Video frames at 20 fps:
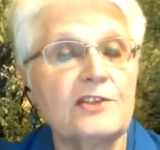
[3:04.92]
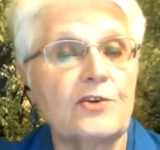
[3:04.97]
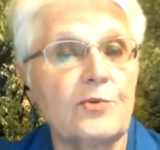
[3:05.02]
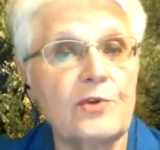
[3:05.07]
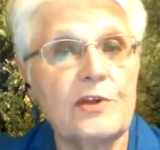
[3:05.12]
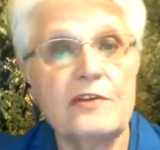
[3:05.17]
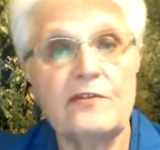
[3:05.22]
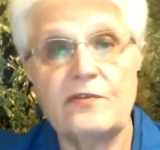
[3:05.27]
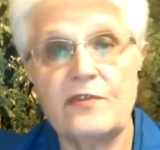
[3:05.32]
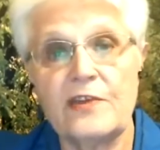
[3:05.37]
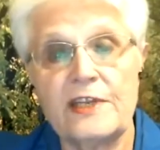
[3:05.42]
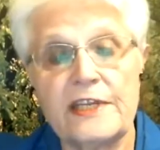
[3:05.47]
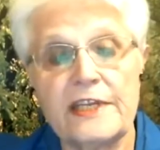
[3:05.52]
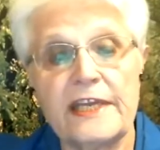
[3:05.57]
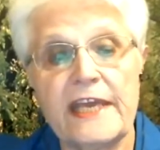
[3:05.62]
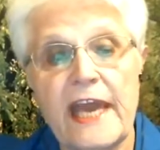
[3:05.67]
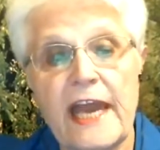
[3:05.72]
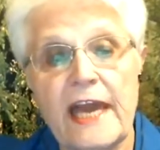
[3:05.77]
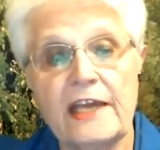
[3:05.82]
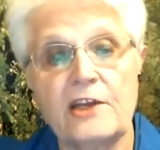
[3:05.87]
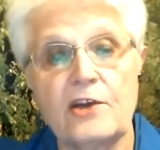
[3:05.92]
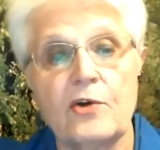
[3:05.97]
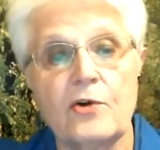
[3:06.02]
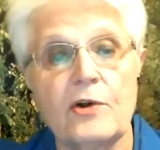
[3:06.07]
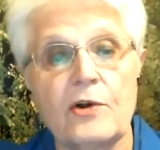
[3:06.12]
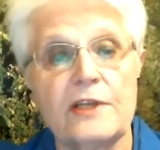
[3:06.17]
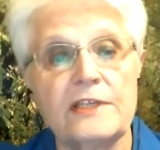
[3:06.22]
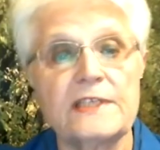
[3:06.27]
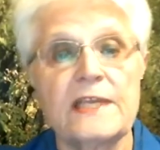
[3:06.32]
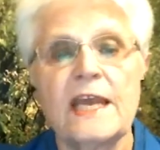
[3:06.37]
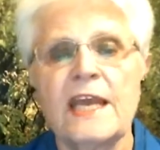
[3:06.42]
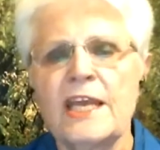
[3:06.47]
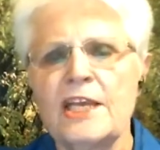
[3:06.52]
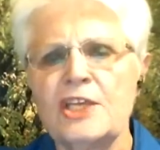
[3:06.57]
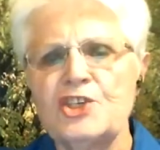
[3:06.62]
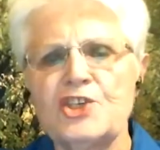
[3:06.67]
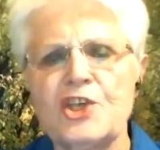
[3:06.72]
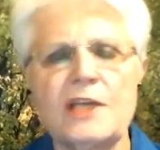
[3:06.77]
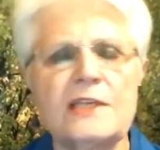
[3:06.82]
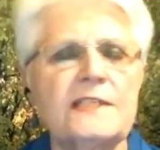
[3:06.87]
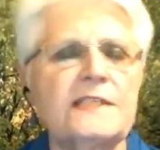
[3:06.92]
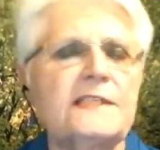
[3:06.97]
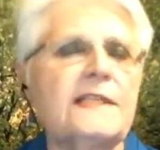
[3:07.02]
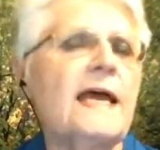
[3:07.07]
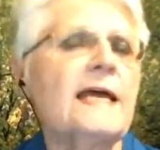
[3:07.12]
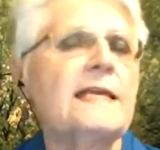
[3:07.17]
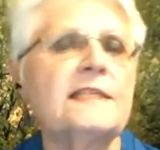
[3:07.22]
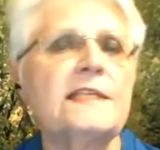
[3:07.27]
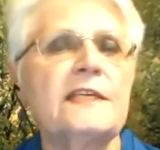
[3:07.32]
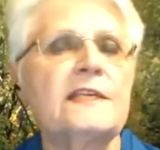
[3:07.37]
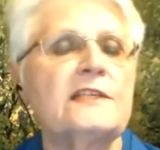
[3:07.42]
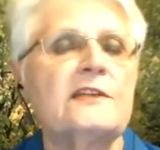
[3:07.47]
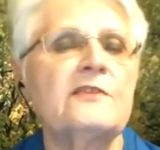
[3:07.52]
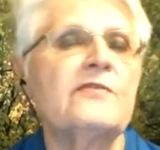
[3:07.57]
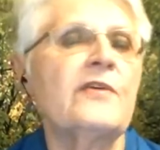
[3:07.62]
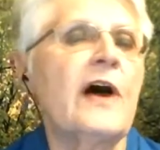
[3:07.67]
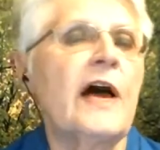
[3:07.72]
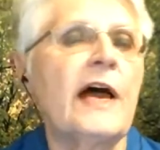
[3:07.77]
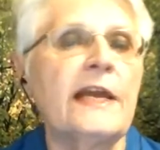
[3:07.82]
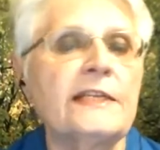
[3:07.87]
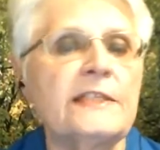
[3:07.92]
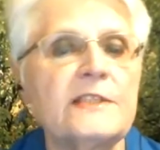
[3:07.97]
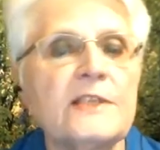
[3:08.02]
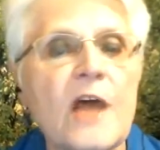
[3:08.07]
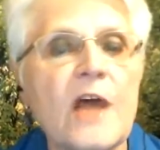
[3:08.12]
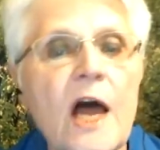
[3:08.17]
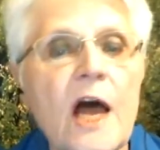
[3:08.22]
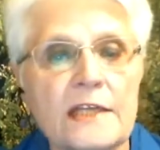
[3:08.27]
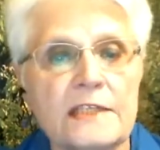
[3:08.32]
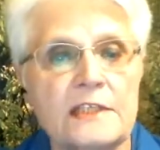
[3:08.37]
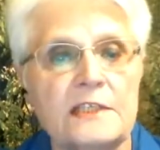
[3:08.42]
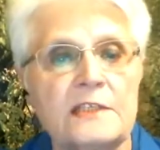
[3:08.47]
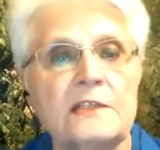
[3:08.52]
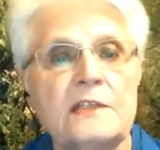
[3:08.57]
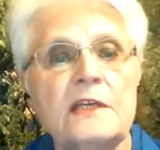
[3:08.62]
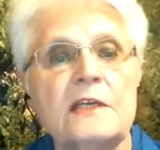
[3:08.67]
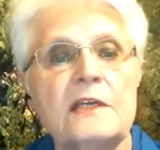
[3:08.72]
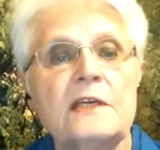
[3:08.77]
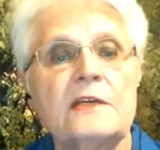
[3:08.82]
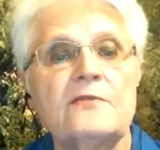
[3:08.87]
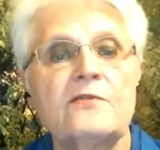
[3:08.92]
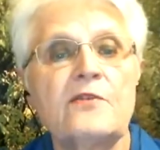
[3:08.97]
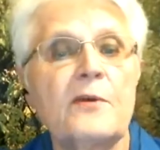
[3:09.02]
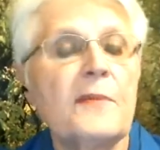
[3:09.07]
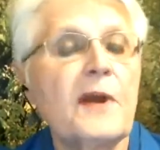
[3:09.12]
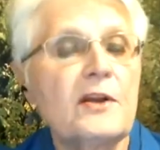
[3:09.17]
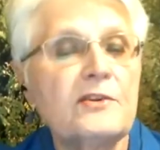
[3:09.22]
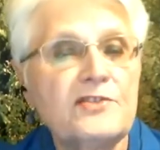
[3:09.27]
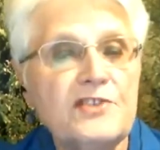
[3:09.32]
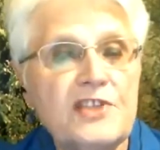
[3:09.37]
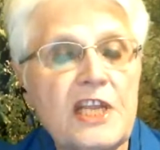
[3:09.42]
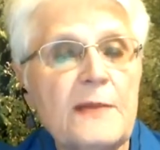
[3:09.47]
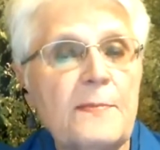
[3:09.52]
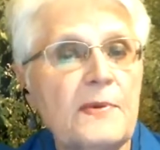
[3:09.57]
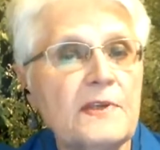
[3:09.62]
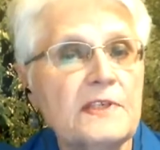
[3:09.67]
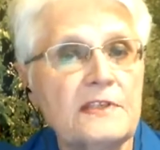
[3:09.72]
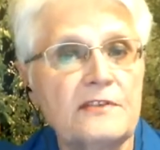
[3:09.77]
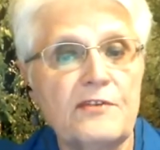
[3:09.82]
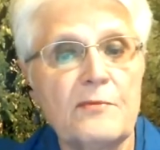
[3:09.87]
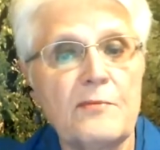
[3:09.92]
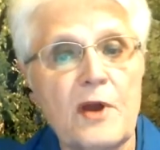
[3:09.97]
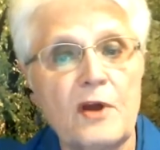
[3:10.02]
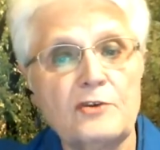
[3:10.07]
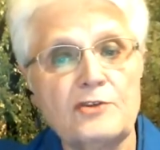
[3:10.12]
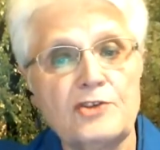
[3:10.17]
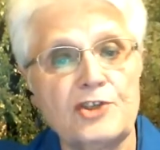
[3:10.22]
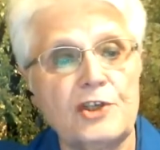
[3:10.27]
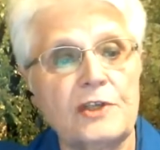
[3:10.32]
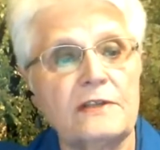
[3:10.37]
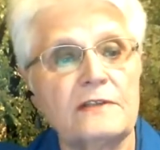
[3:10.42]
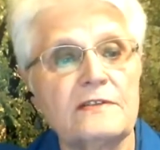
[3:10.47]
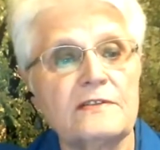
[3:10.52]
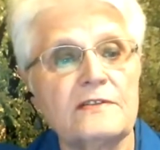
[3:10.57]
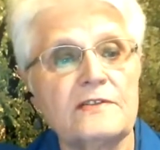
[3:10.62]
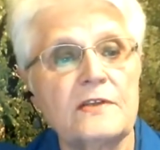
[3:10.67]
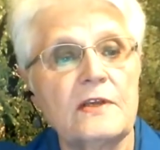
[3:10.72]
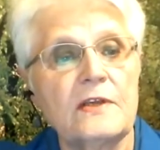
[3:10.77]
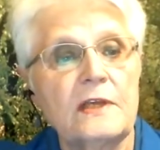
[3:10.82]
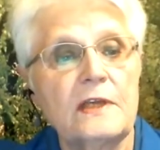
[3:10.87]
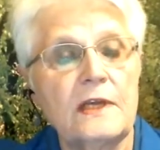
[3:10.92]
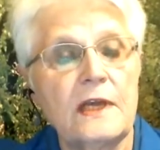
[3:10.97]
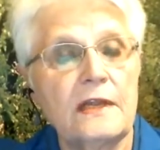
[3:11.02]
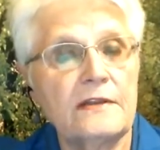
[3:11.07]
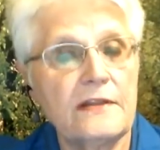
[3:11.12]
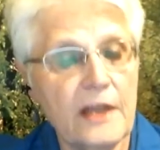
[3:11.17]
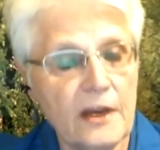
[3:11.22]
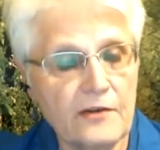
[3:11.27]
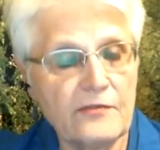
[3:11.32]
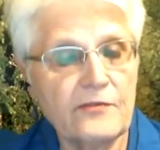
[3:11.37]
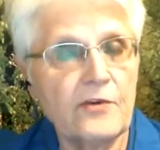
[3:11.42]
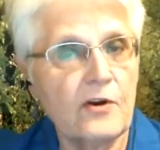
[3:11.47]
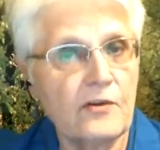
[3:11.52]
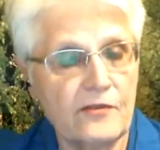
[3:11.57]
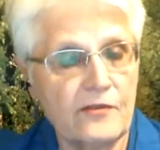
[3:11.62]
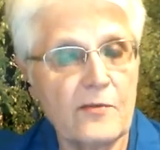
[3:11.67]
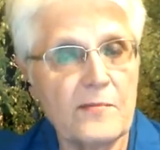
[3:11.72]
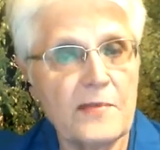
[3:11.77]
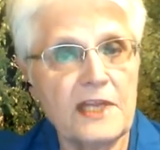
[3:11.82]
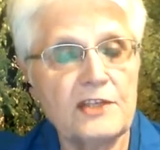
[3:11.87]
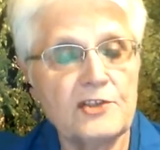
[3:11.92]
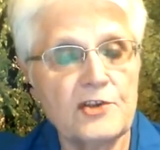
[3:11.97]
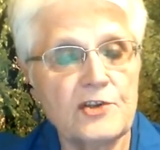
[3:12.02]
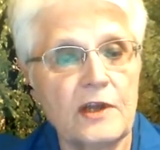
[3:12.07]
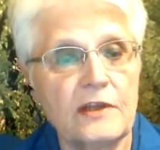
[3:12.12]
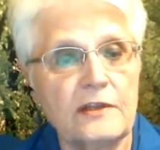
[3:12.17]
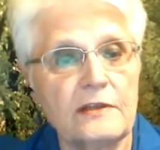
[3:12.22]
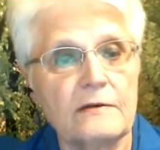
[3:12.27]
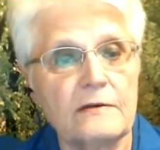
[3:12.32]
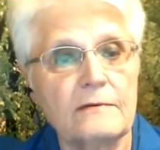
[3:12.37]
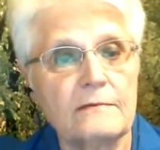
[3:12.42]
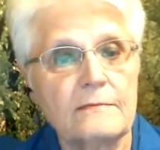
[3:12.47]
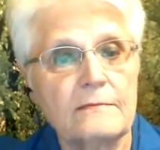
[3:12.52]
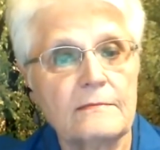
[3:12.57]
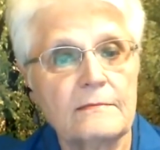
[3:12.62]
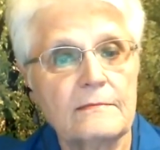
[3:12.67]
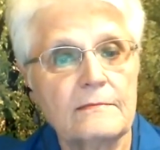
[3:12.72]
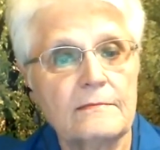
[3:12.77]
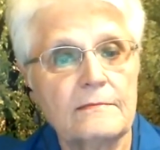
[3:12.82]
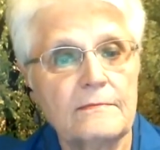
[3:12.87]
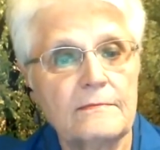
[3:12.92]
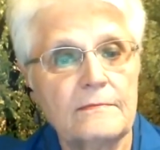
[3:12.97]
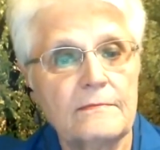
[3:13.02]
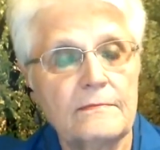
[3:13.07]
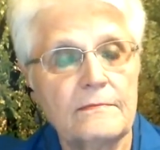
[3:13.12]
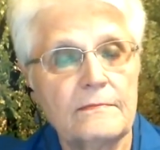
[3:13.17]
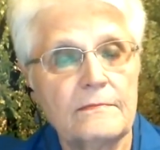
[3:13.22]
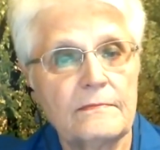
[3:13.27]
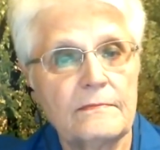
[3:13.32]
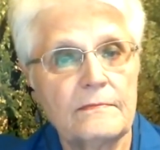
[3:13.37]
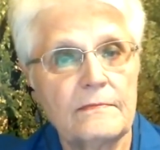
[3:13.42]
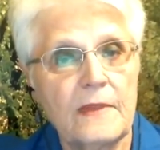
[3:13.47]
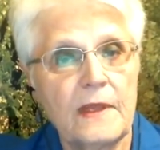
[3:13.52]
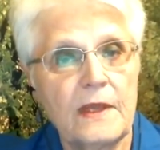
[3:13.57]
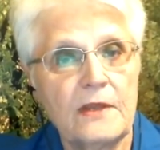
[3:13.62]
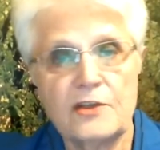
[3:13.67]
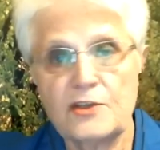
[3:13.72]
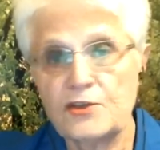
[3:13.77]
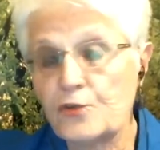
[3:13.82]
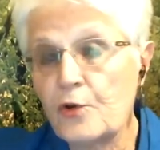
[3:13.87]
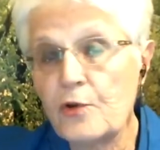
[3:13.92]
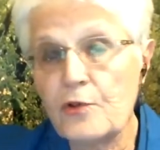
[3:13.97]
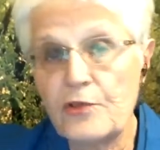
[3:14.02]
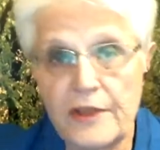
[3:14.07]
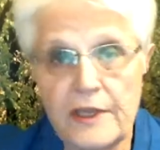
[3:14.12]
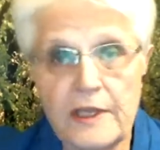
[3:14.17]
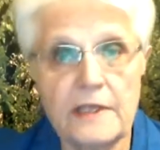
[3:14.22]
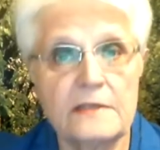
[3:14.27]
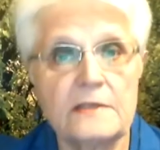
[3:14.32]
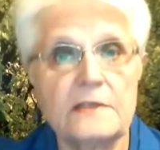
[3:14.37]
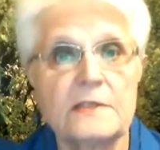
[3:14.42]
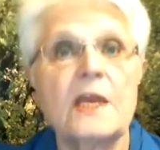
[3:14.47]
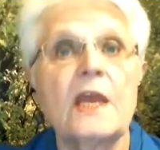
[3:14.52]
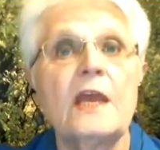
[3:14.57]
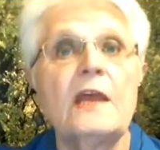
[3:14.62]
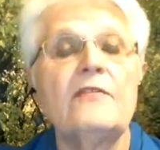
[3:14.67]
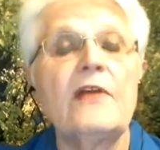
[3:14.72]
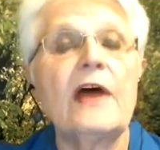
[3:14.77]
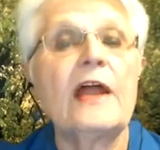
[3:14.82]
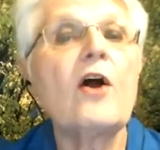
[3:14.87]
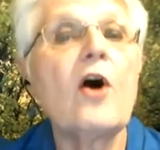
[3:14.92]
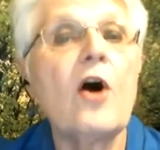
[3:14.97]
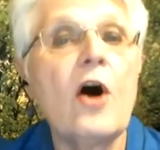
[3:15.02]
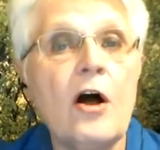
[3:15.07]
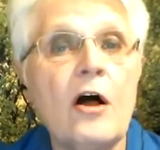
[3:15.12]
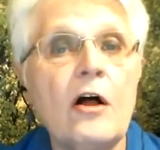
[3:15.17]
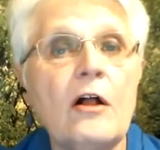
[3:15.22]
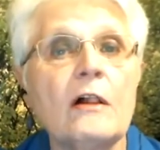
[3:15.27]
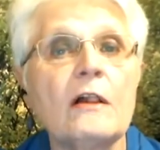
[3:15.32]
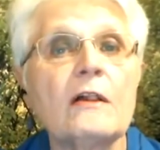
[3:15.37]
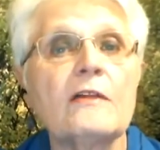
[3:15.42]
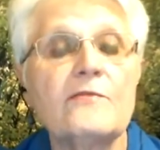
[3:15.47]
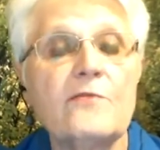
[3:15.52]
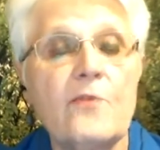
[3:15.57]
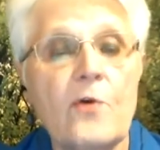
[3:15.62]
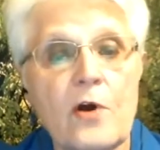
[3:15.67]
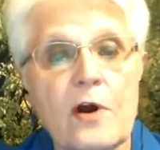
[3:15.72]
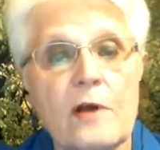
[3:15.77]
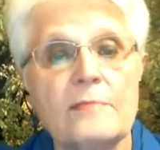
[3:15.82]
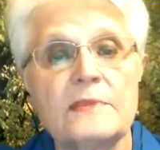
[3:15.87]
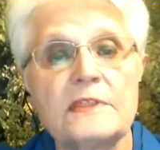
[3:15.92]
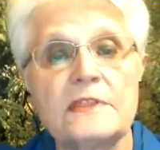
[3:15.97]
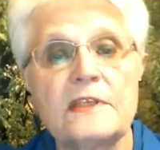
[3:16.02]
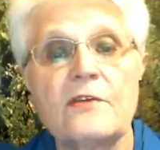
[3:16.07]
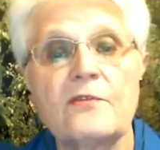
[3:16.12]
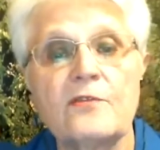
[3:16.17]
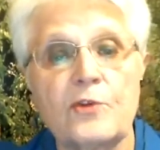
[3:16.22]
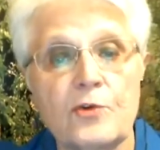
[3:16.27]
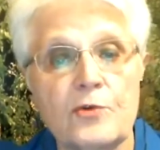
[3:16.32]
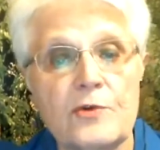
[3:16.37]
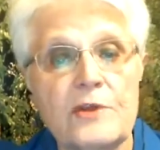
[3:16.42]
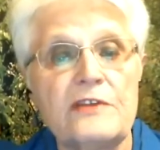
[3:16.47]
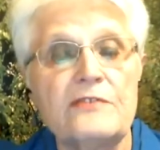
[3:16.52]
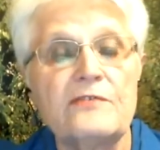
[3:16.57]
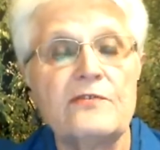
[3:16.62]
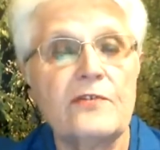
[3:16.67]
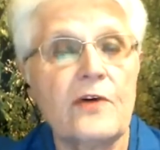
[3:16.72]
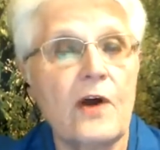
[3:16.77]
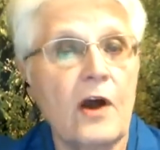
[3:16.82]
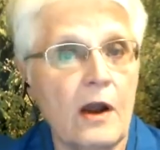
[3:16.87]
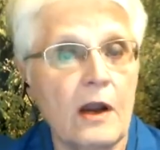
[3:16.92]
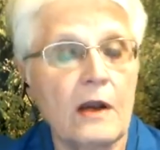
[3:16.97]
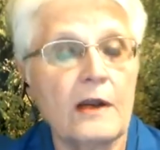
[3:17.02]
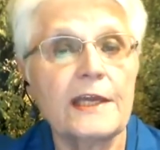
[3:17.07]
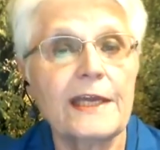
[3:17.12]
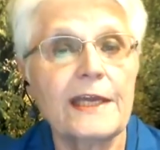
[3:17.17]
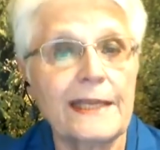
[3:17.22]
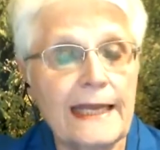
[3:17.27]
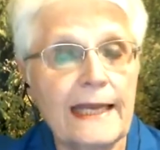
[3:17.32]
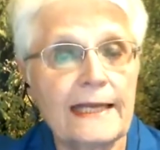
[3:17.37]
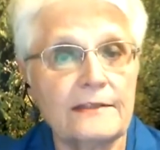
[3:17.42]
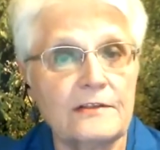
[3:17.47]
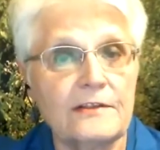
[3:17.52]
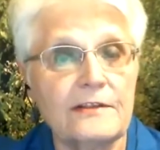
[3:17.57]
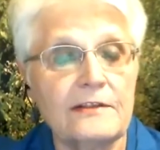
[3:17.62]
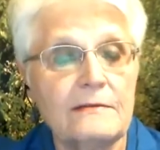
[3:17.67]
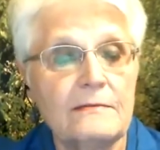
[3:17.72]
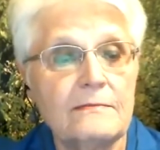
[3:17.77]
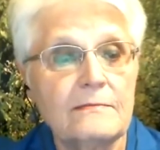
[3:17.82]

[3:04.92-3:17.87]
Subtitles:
grief into categories just as it divides us from our deepest emotions and therefore from each other. The truth is that all forms of grief are connected.